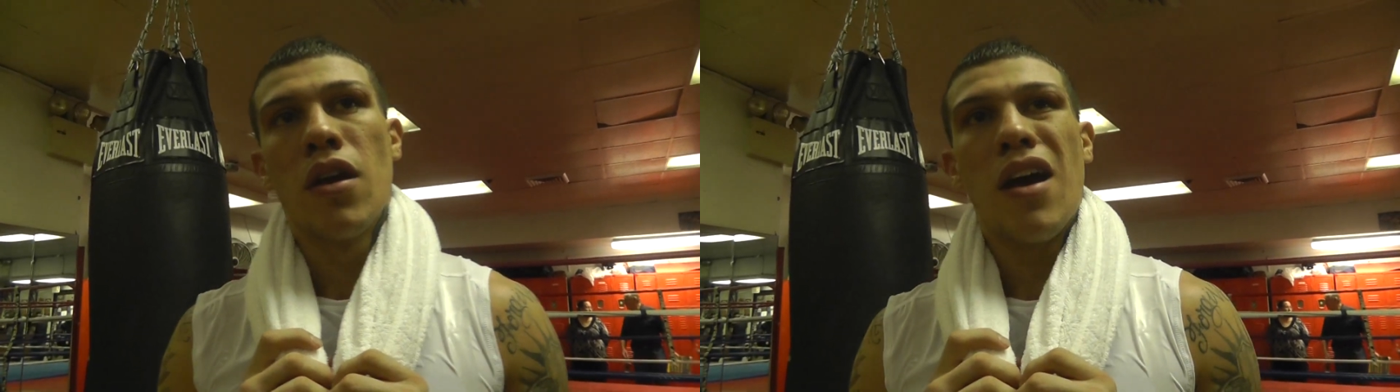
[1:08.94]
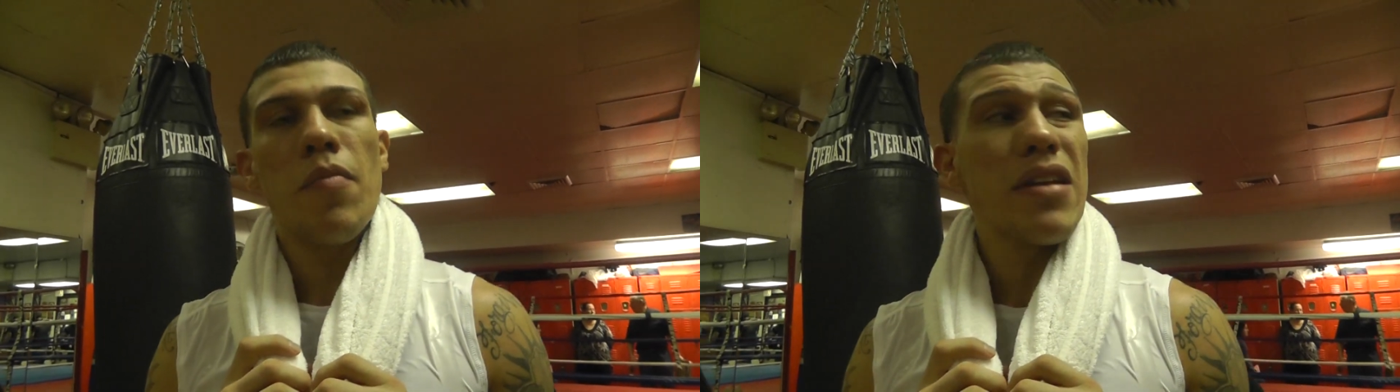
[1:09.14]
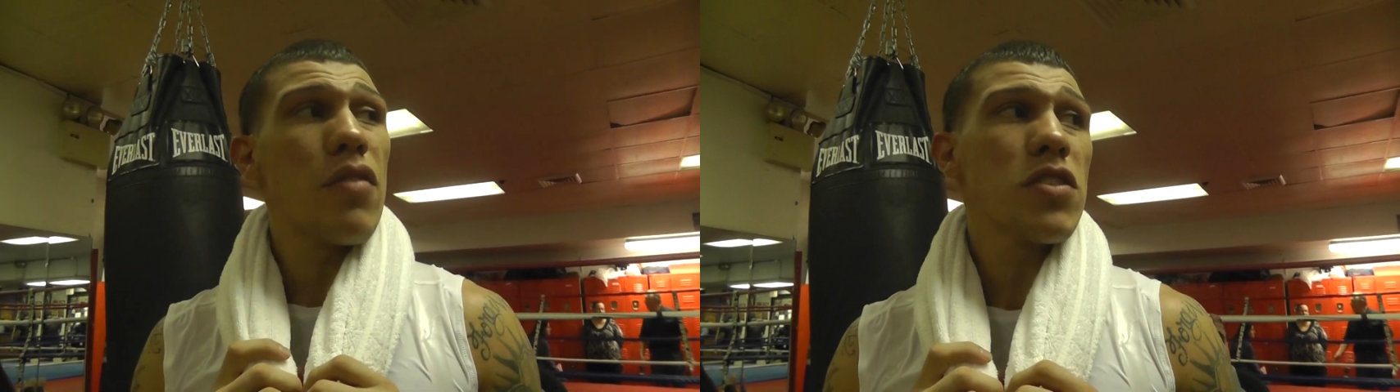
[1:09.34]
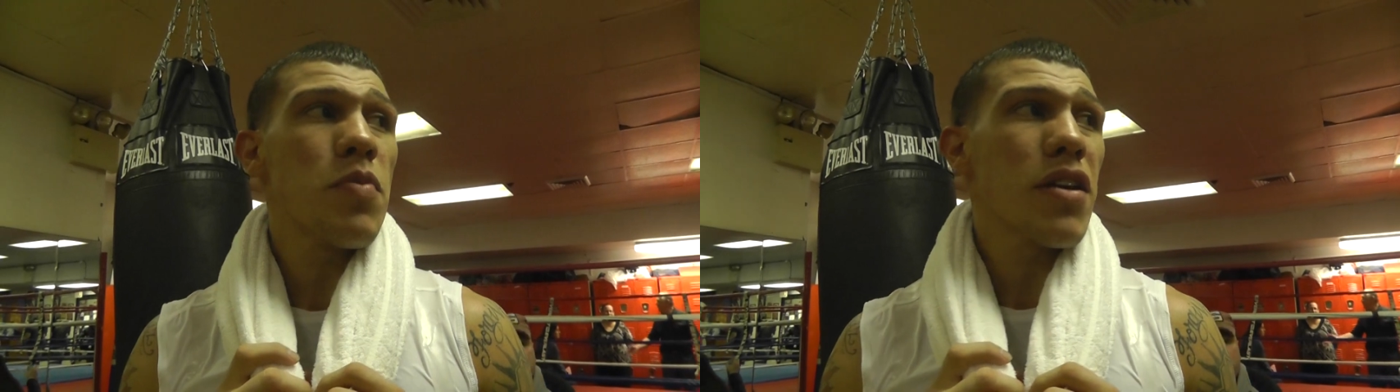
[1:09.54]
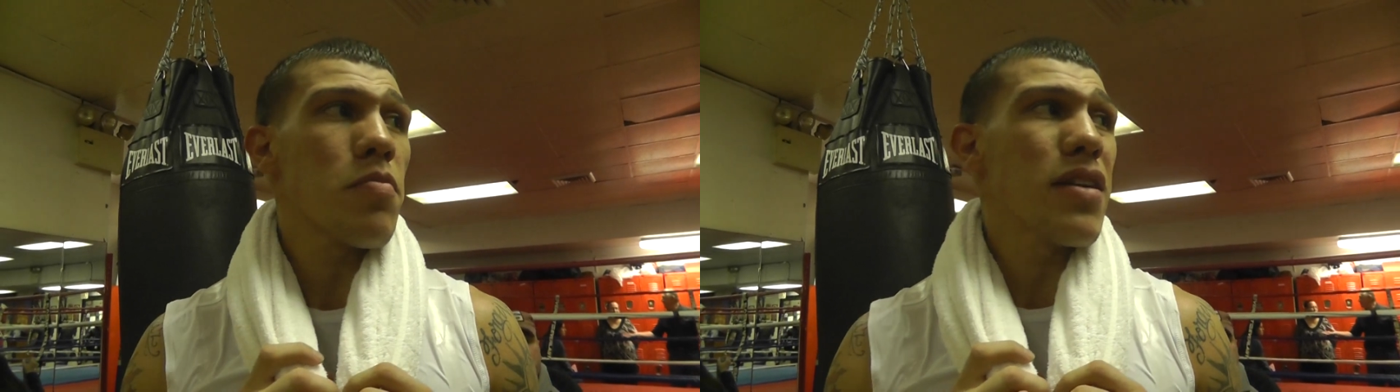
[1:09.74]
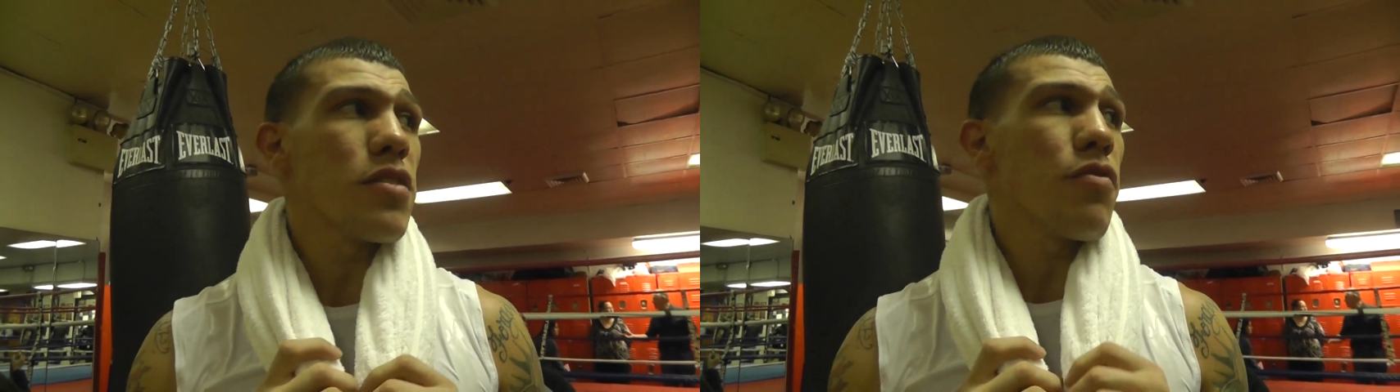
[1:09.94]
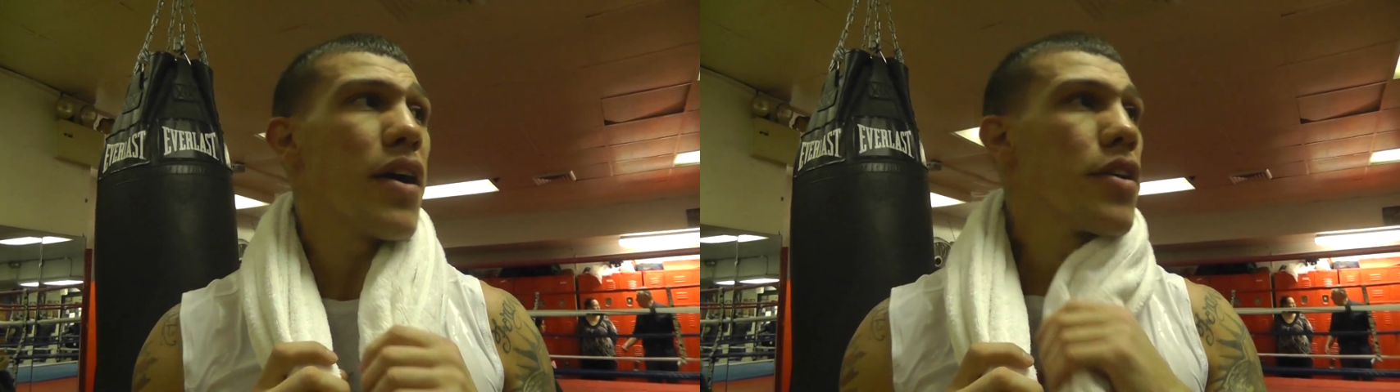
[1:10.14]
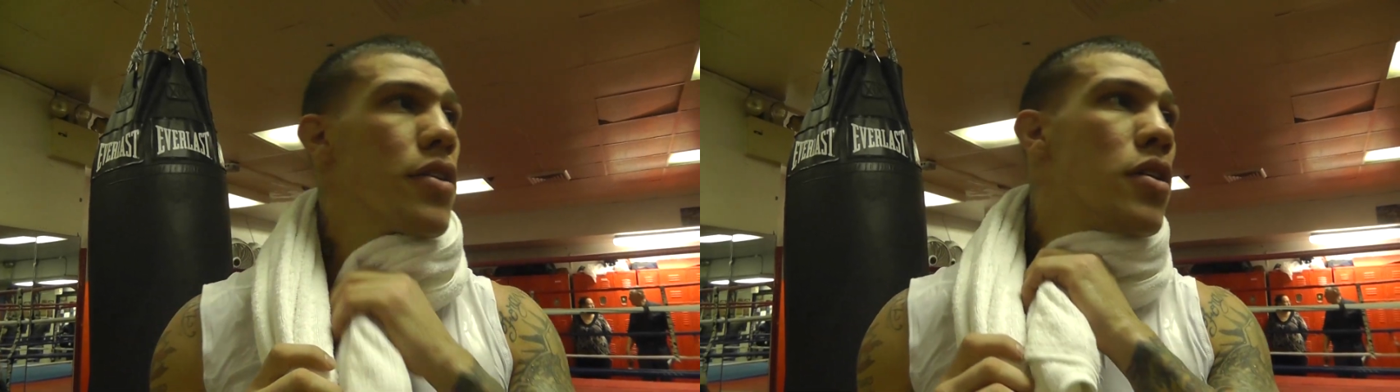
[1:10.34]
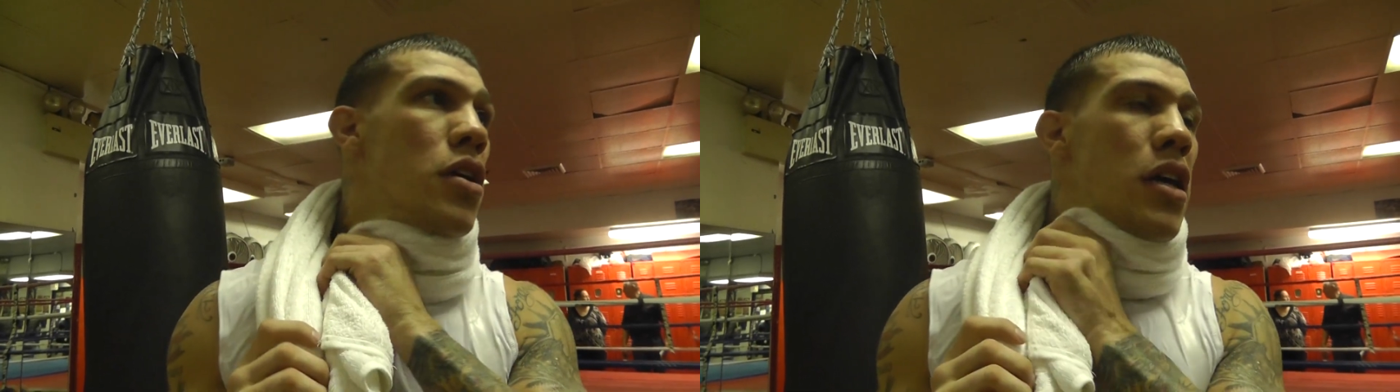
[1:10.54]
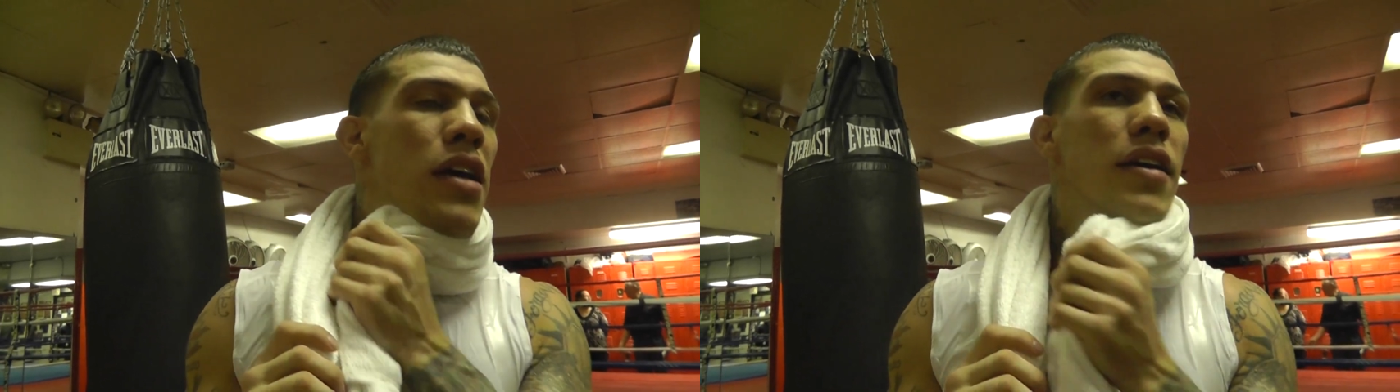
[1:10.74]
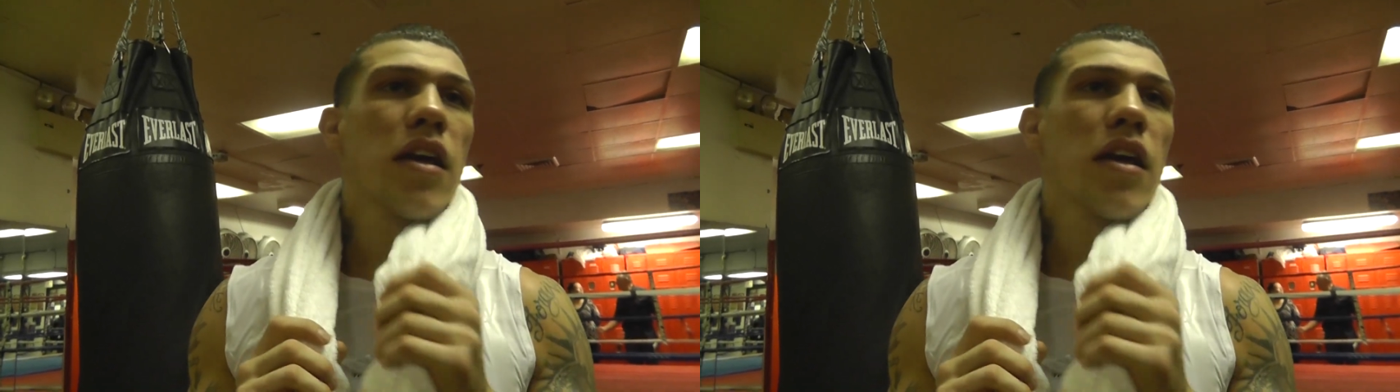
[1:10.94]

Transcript: I mean, I respect him as a fighter. You